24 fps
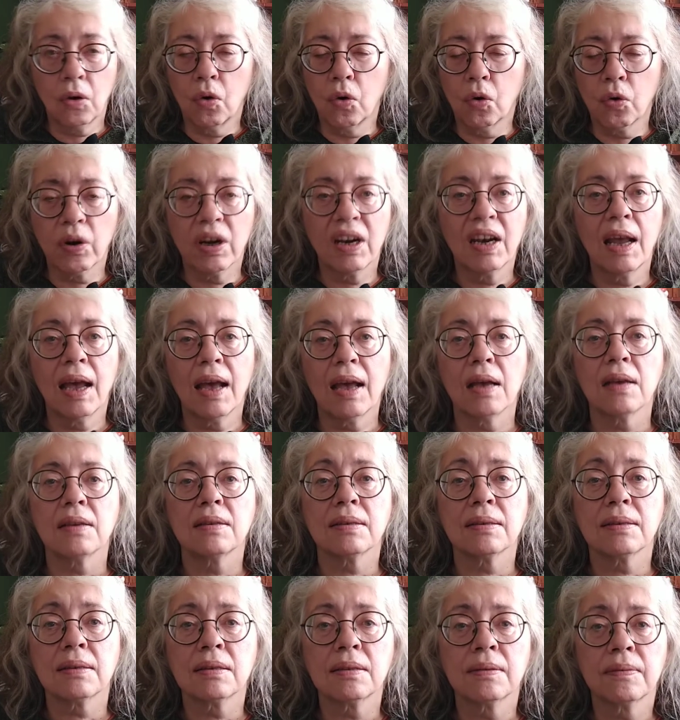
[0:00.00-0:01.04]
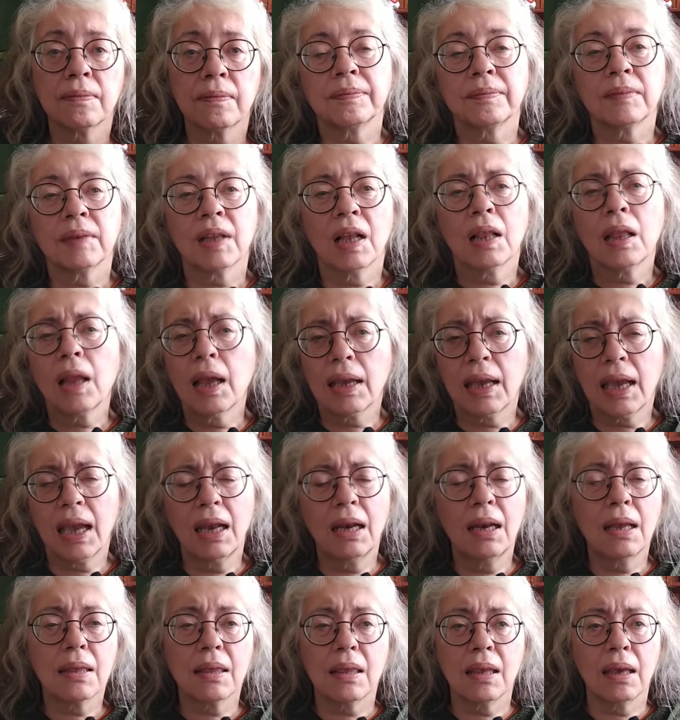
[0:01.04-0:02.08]
or a NAS. Like
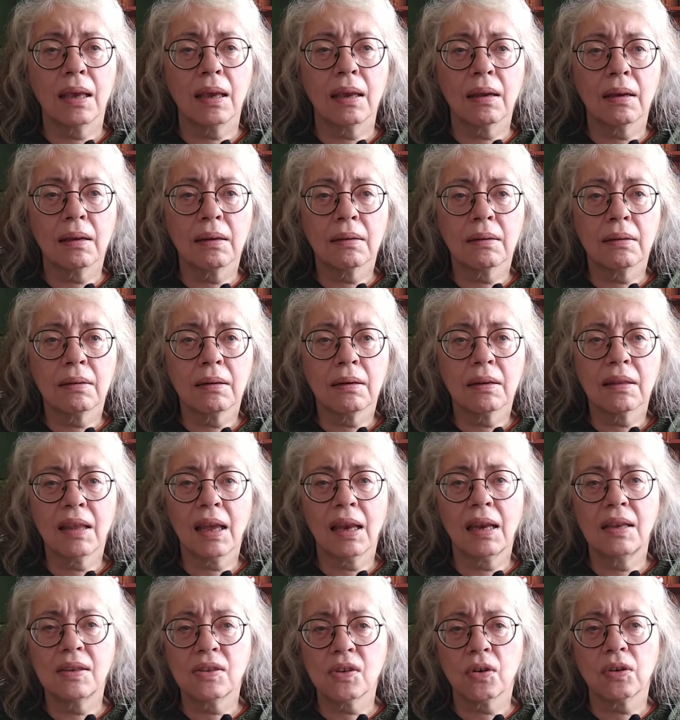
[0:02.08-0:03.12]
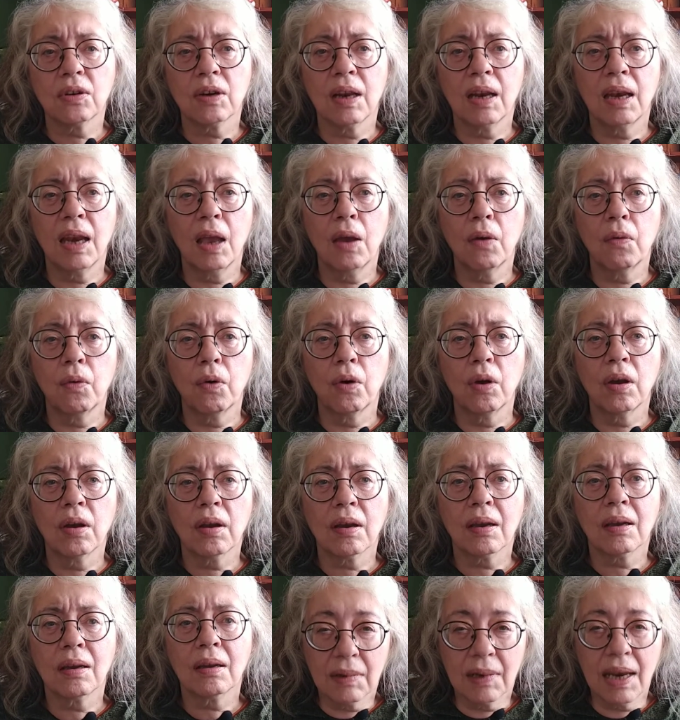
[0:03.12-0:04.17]
anything that is on a
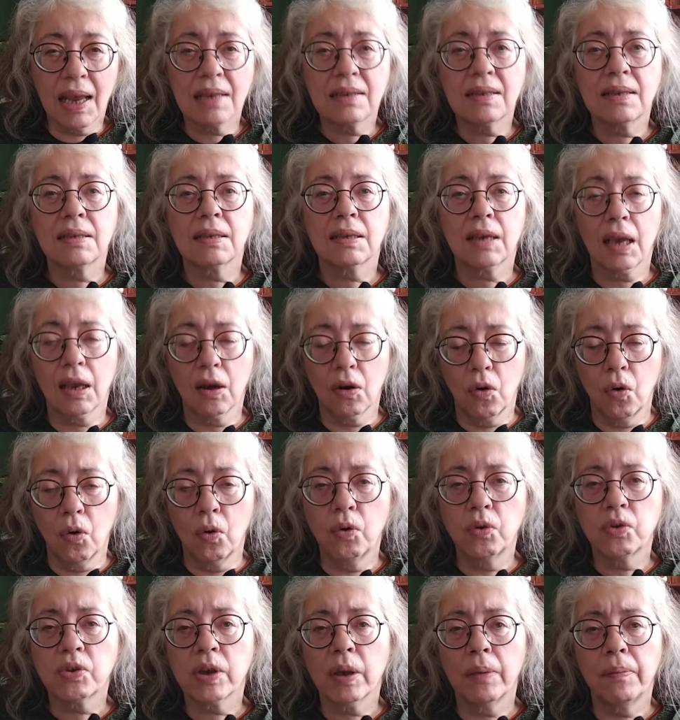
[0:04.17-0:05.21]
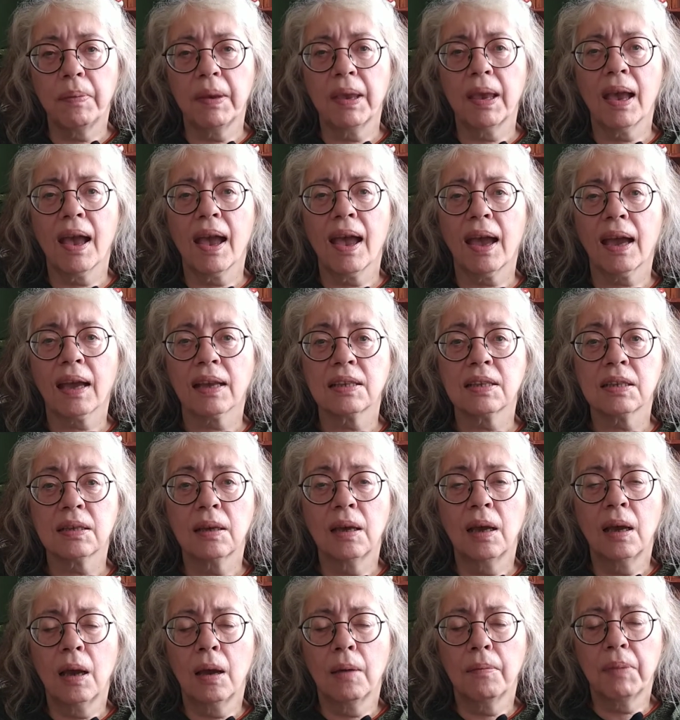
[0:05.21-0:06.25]
network, NASs can also be hacked,
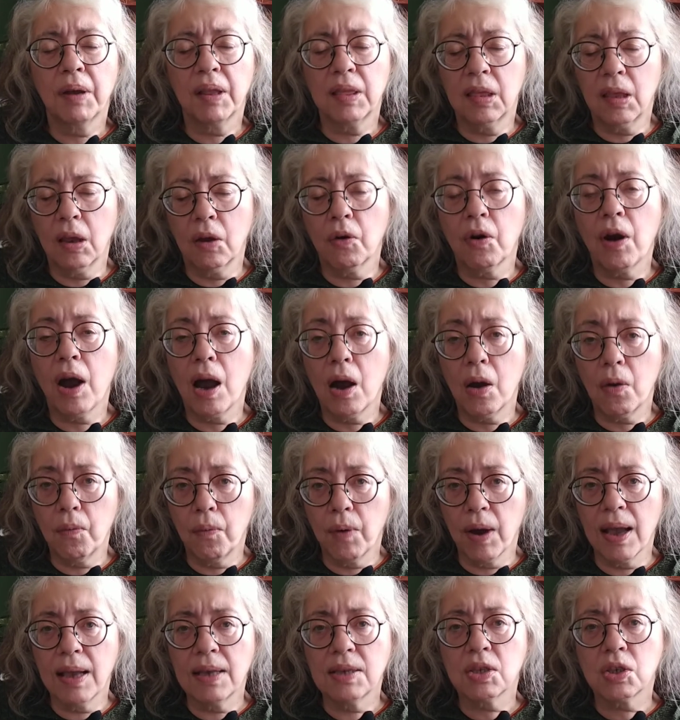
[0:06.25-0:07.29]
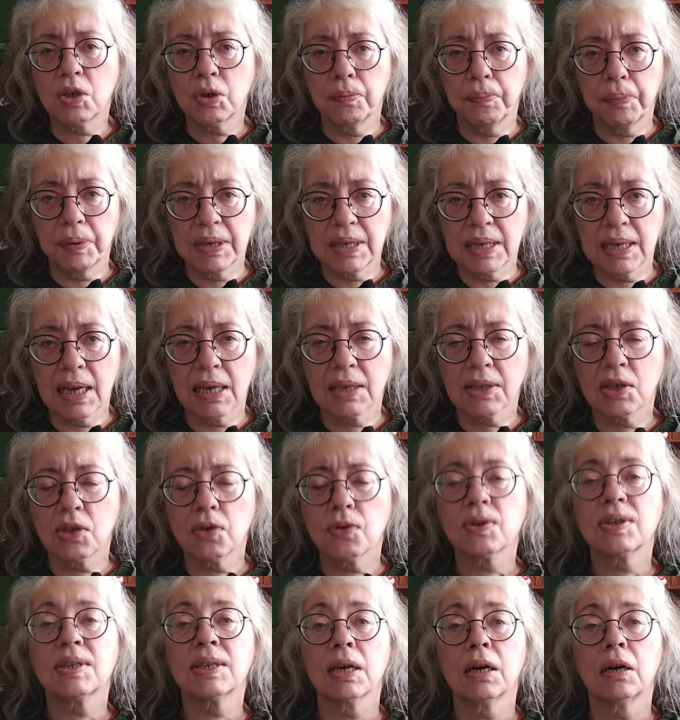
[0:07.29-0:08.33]
but there are ways to protect
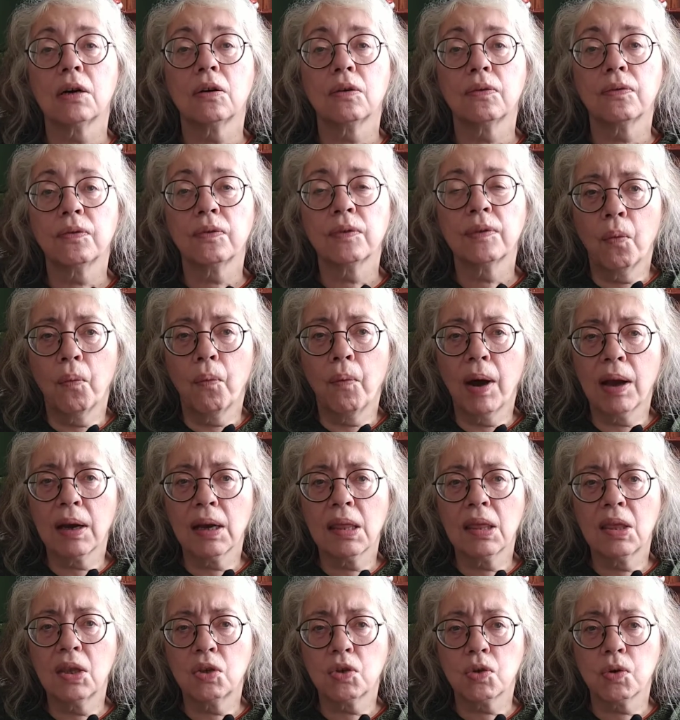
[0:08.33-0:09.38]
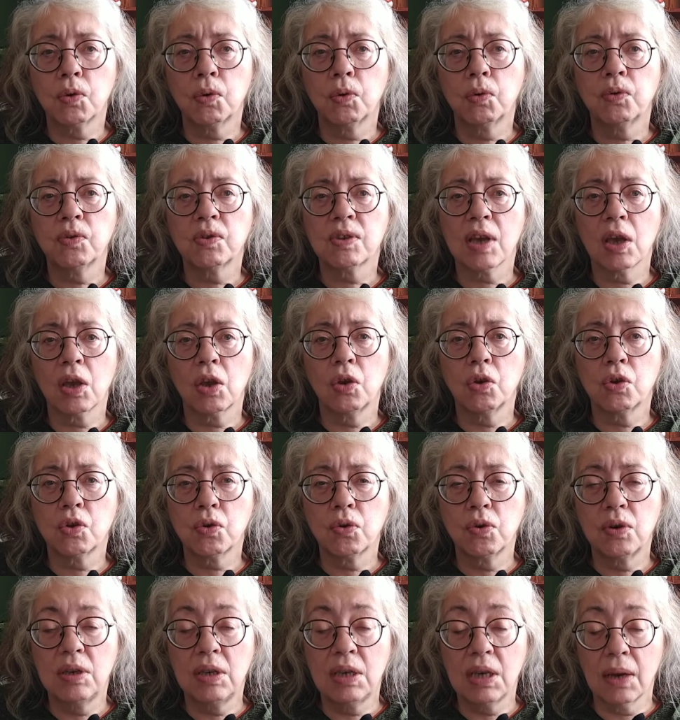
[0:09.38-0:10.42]
yourself. One of the tools that you
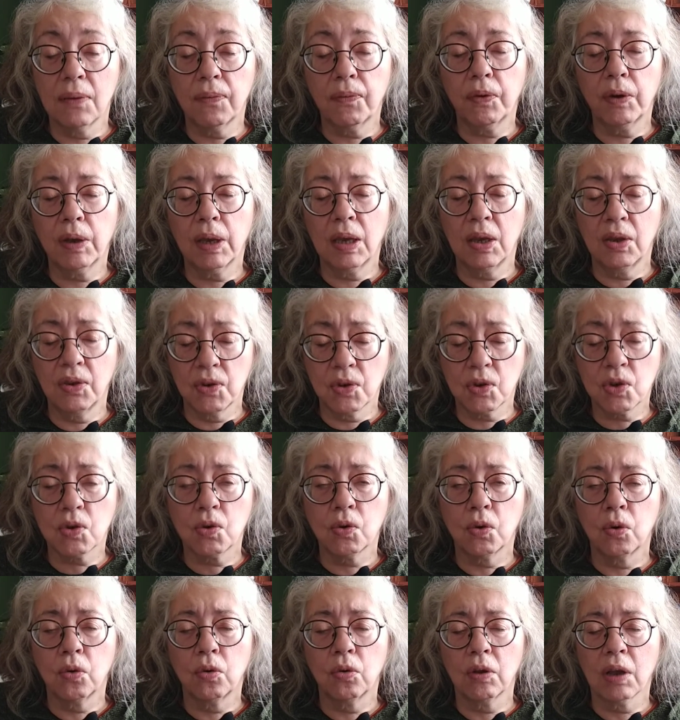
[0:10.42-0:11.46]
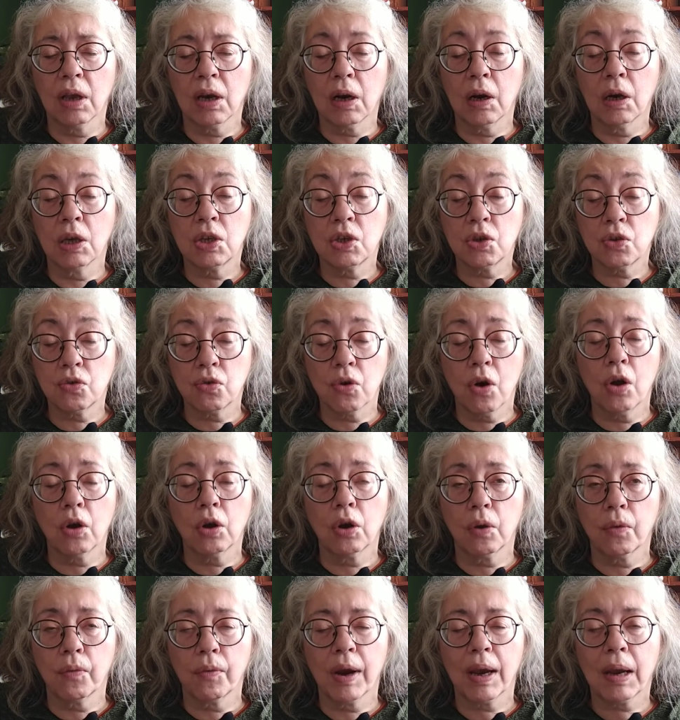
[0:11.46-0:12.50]
should definitely install, and I
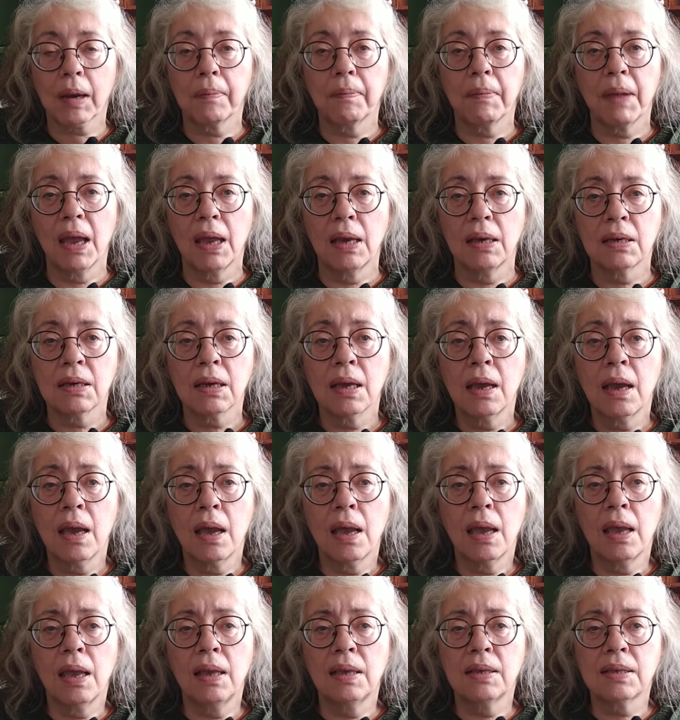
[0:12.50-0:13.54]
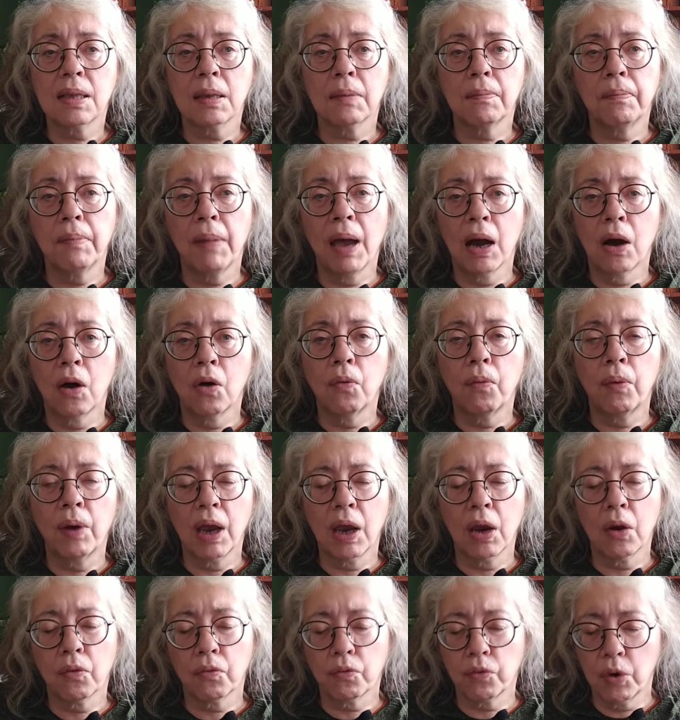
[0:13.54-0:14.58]
strongly recommend, is the
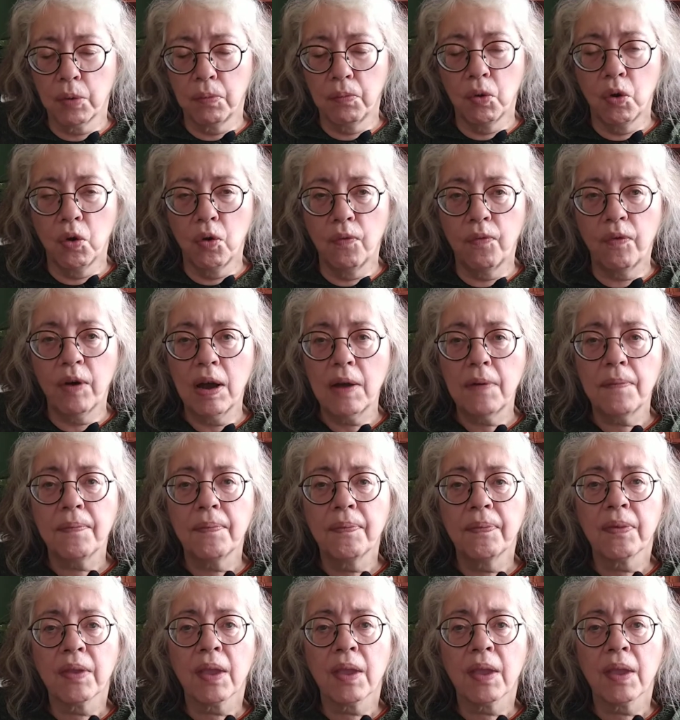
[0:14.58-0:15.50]
malware remover